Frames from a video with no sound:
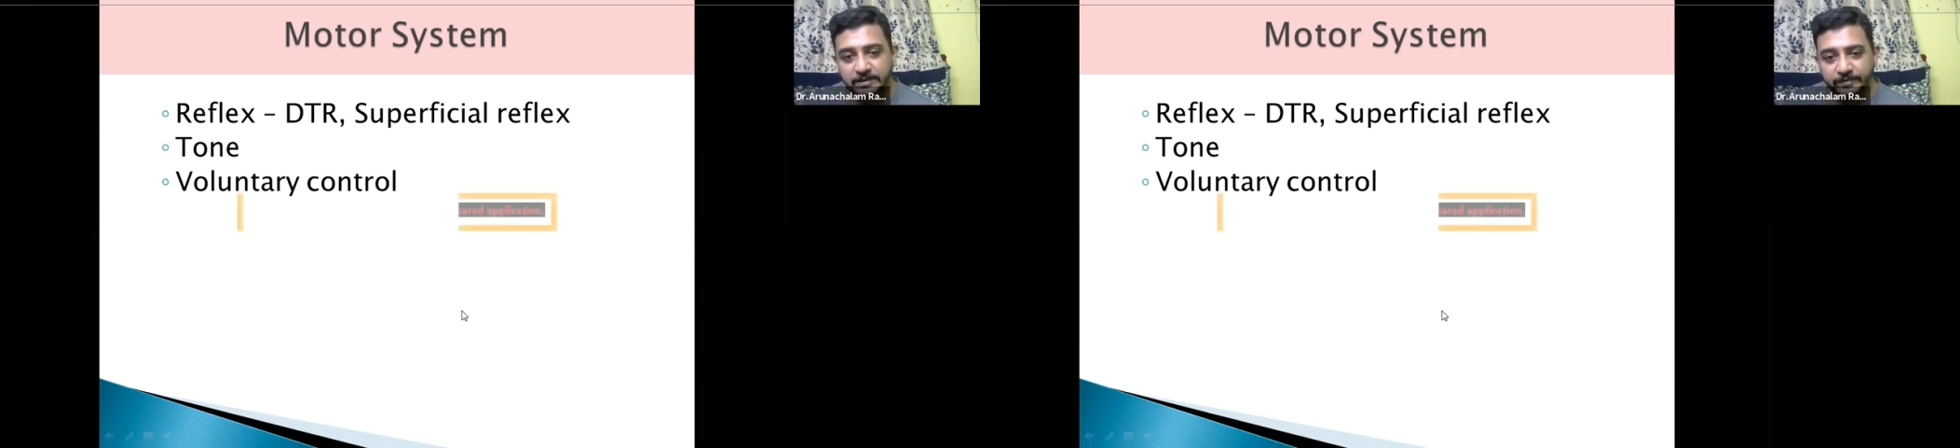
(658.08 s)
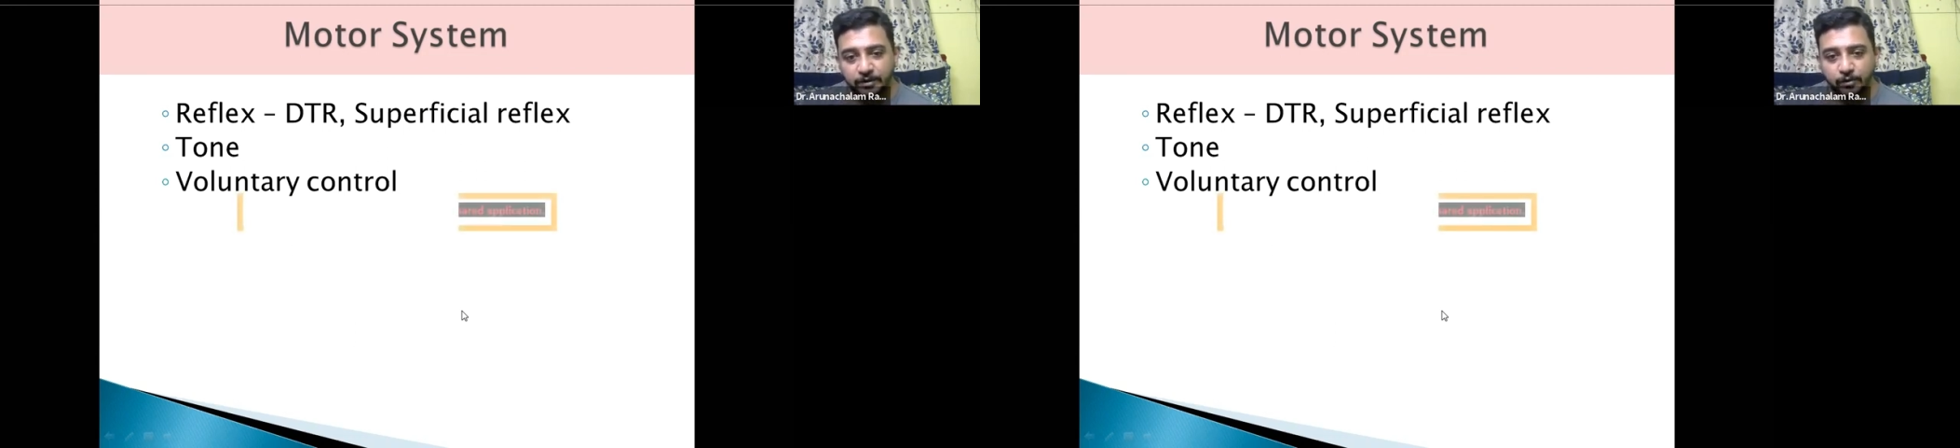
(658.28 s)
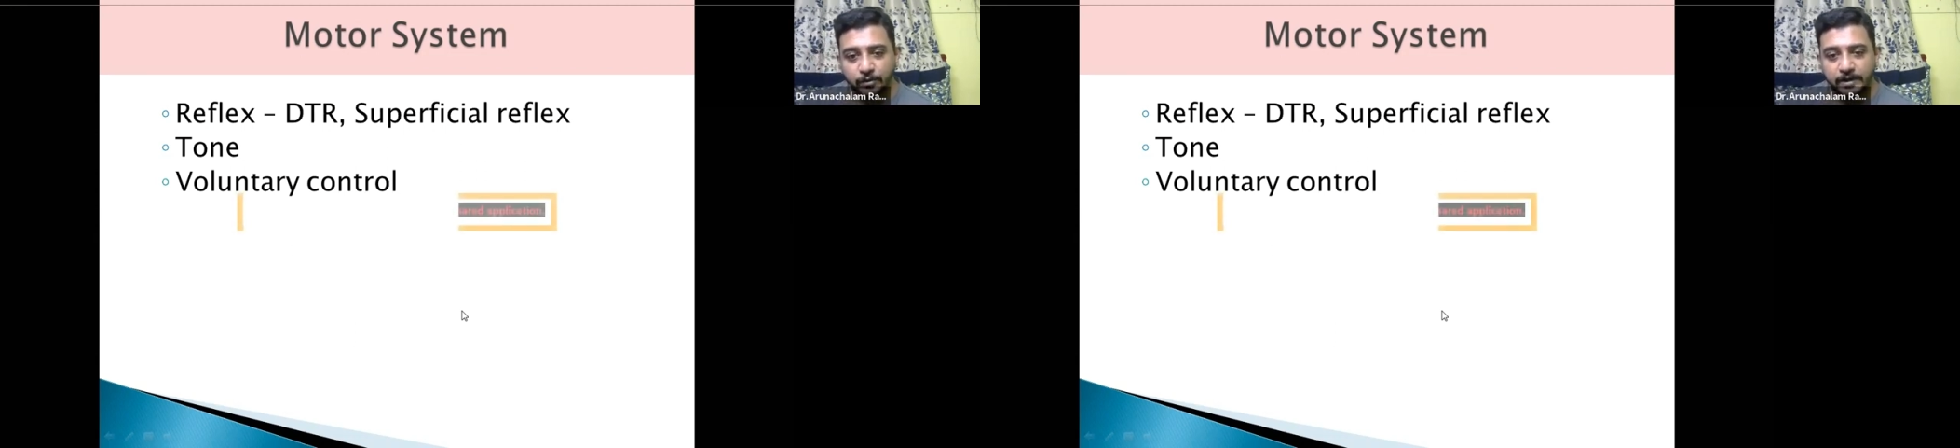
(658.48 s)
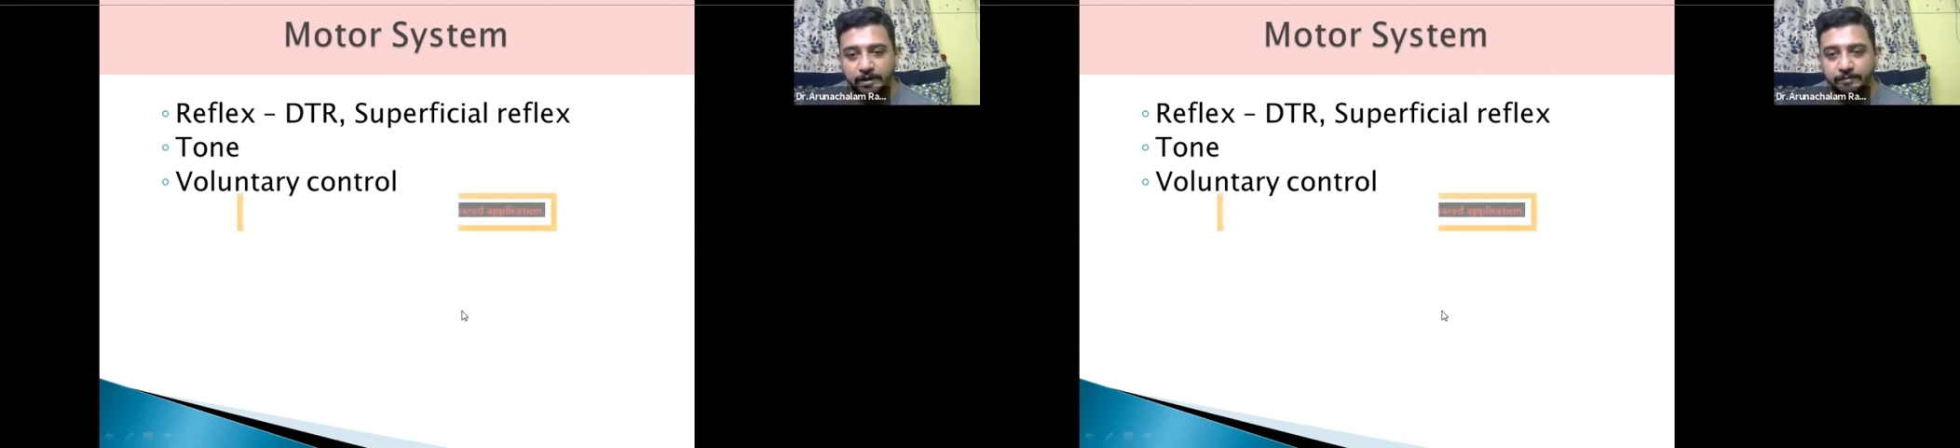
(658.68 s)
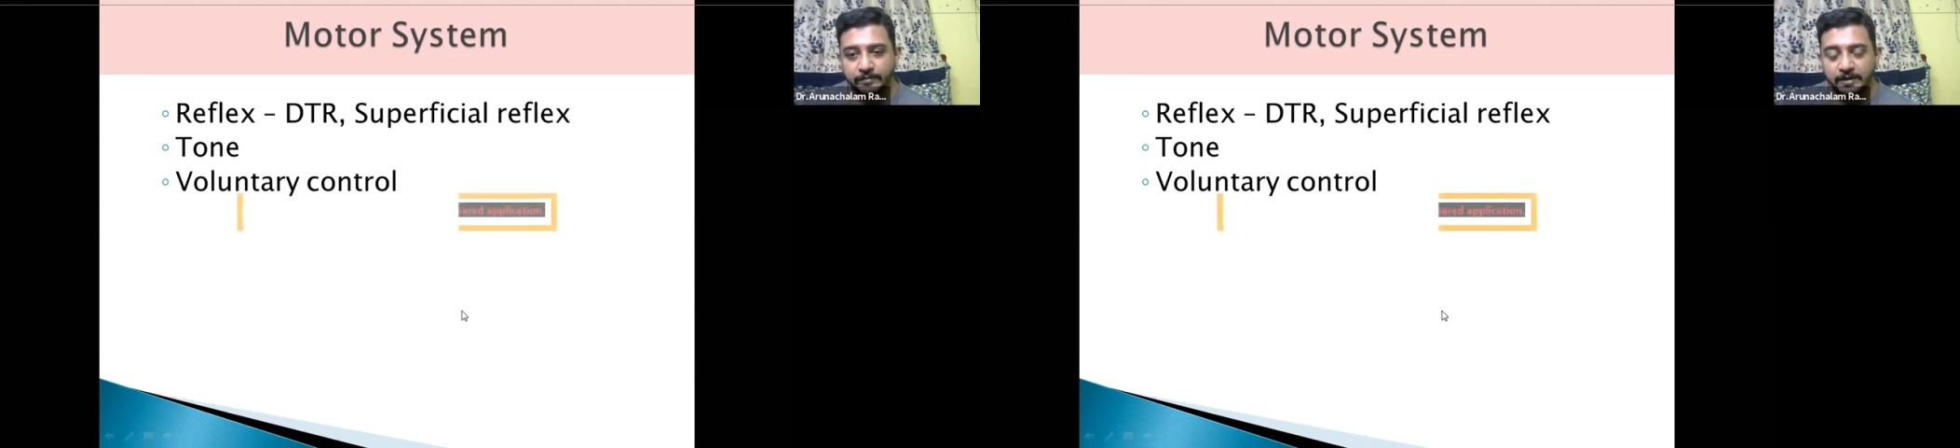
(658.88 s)
of the lower
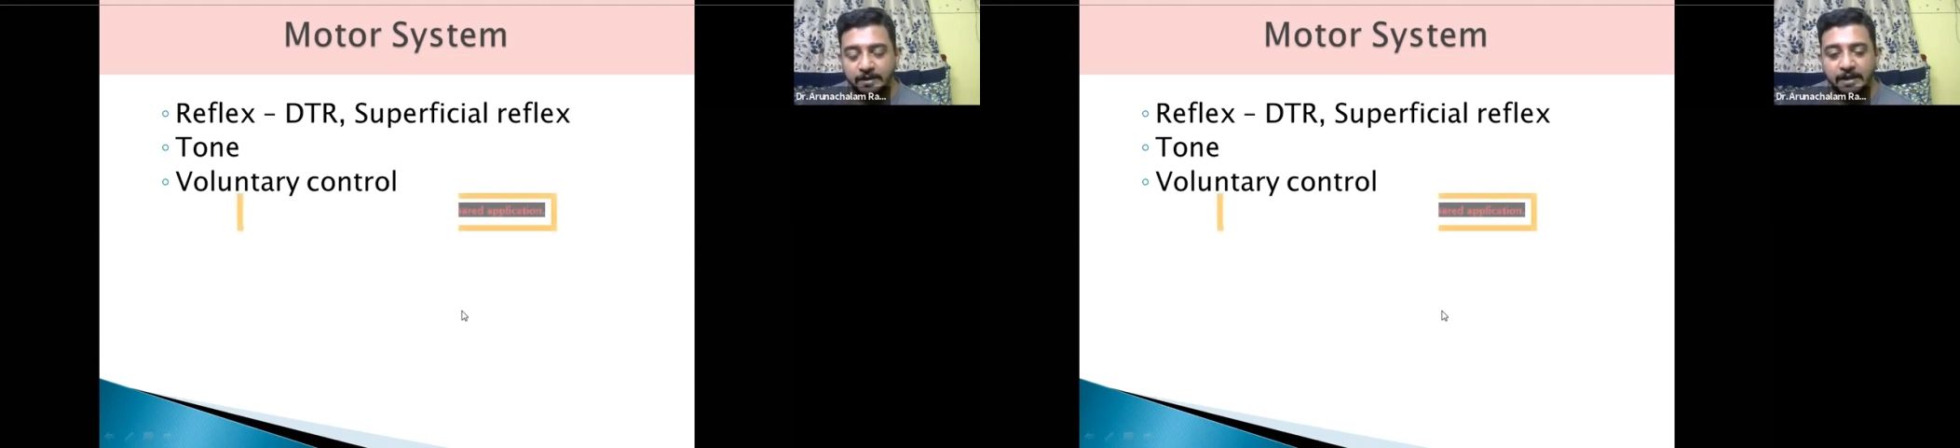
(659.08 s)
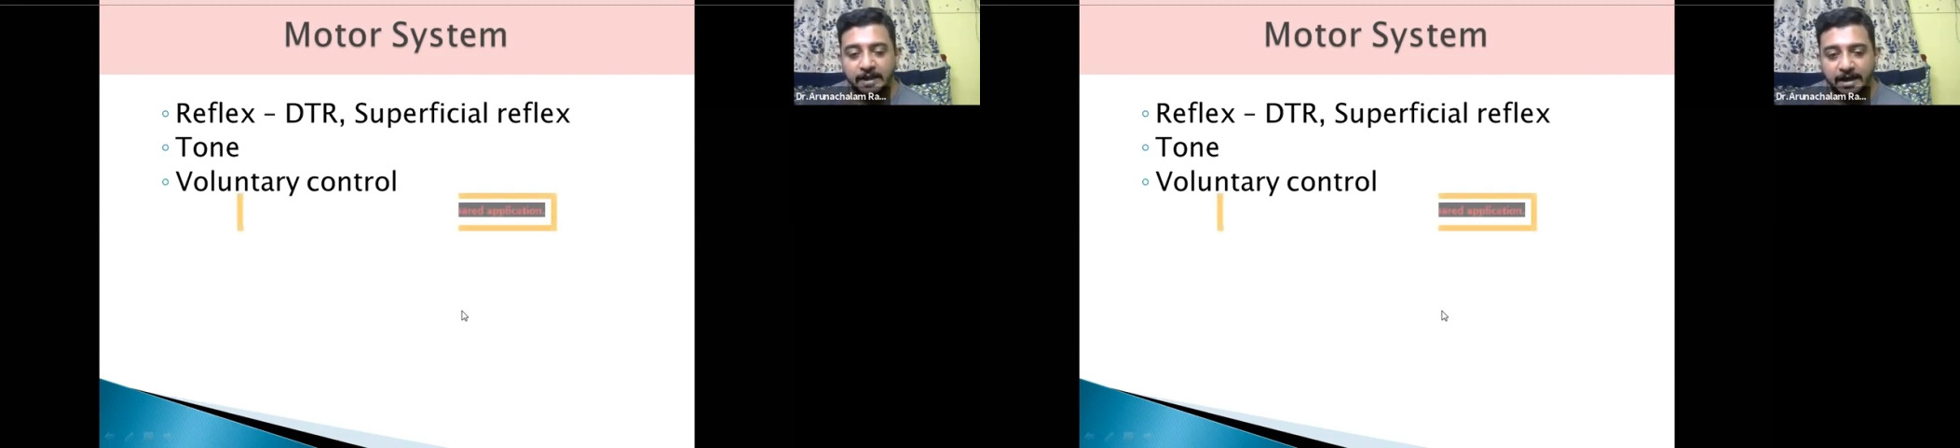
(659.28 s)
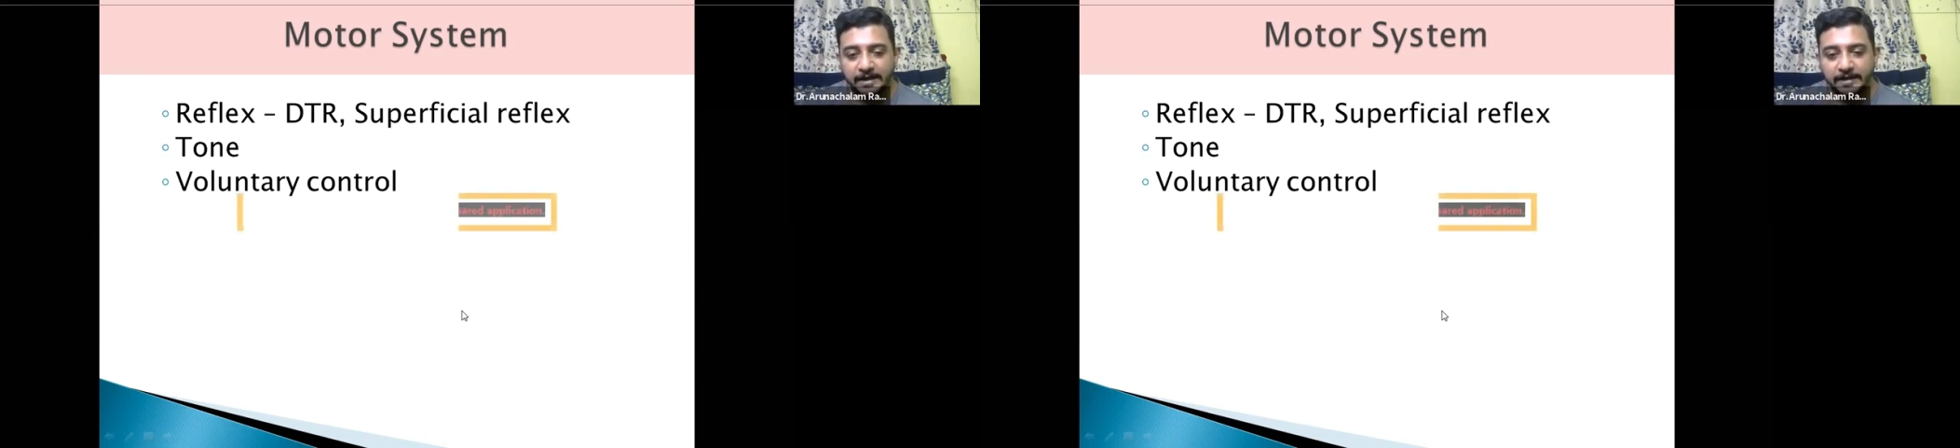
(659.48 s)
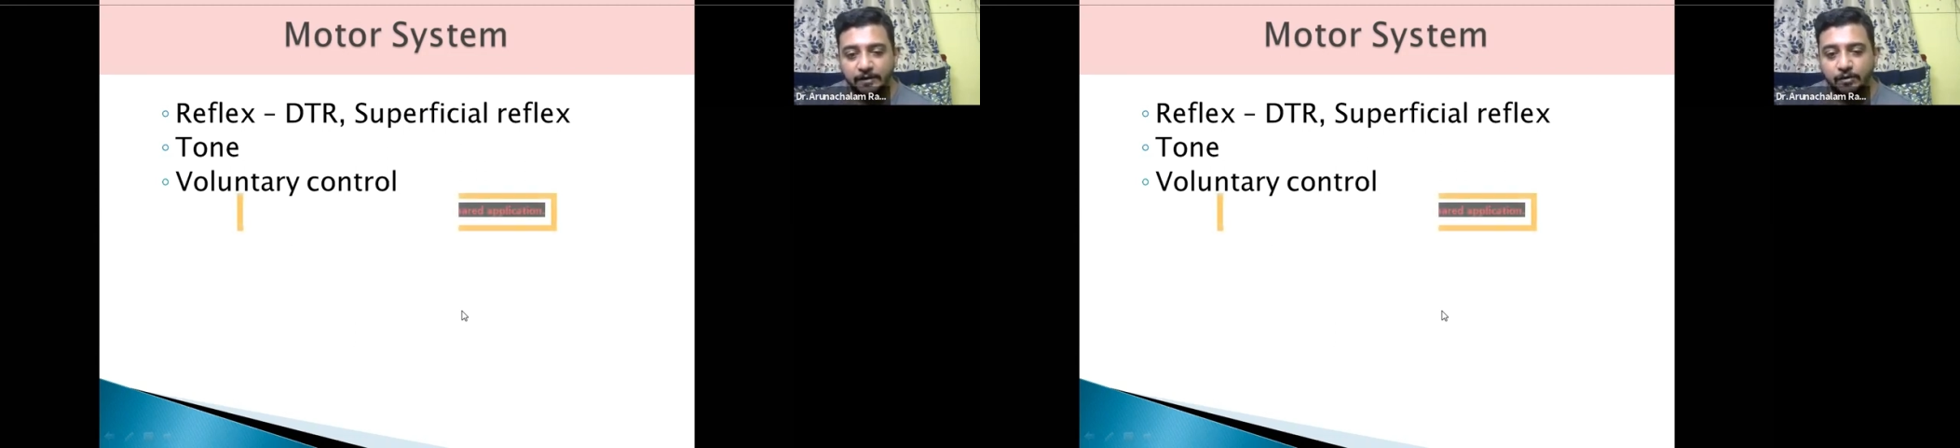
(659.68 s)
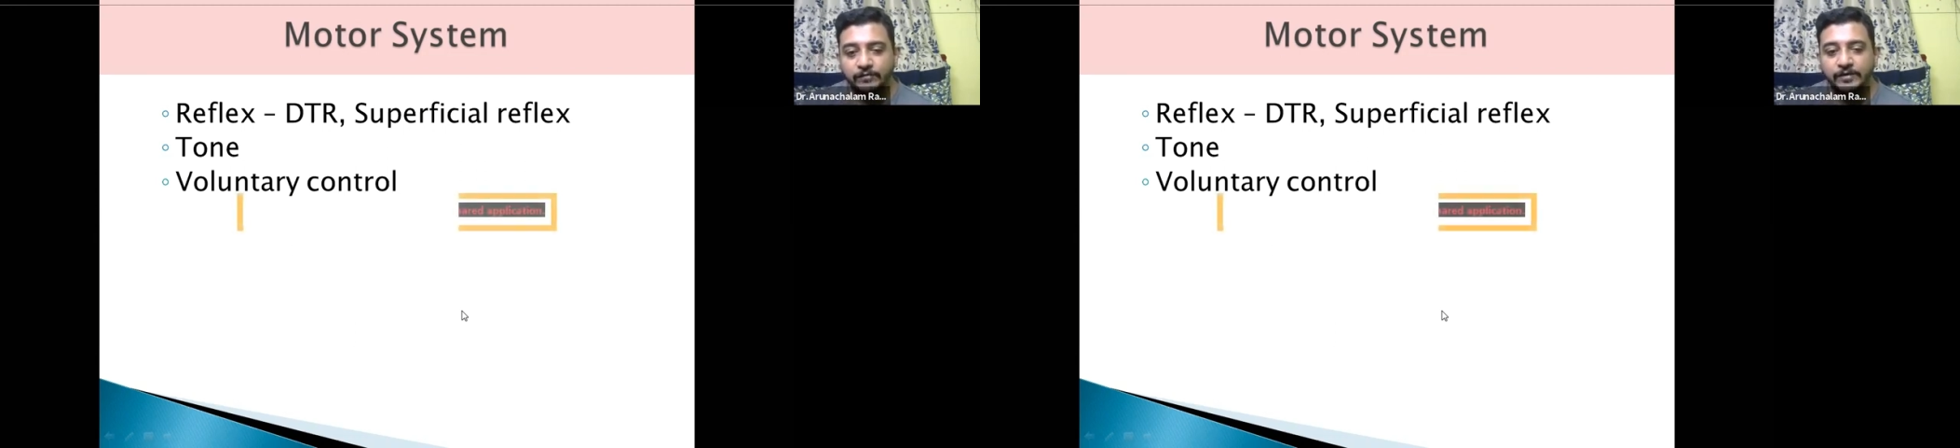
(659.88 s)
limb, and it
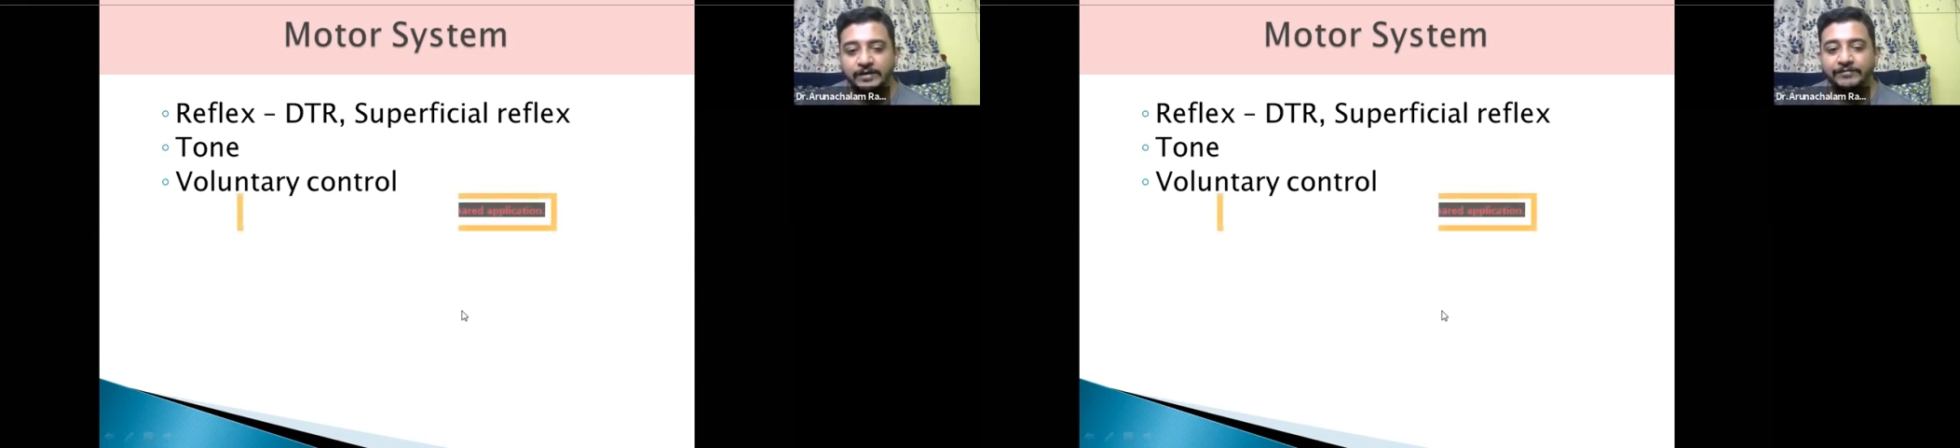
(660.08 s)
will go for a